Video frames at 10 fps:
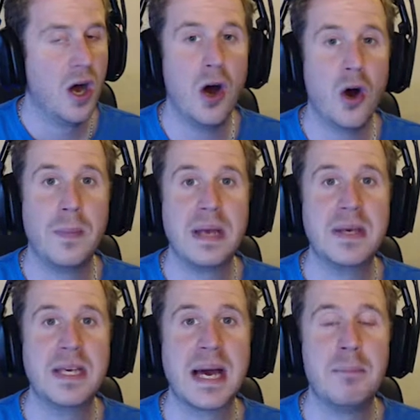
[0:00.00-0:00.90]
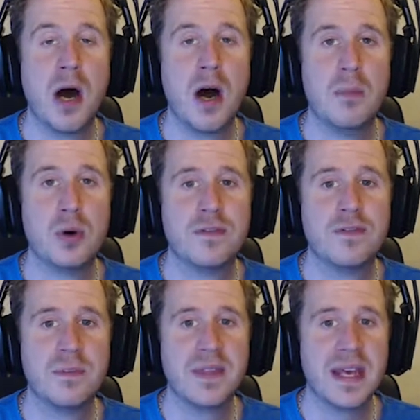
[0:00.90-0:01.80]
Oh, maybe you can get marble
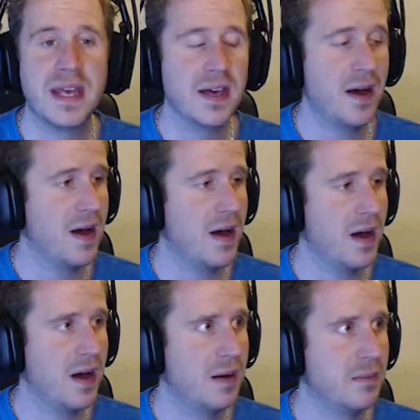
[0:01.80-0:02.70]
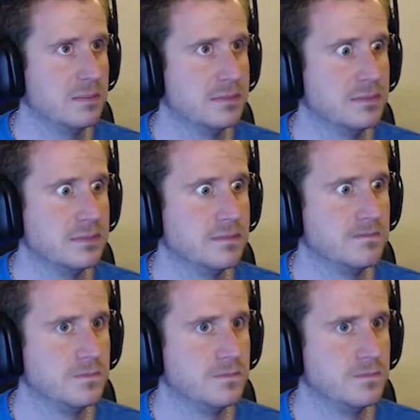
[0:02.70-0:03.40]
from the, um...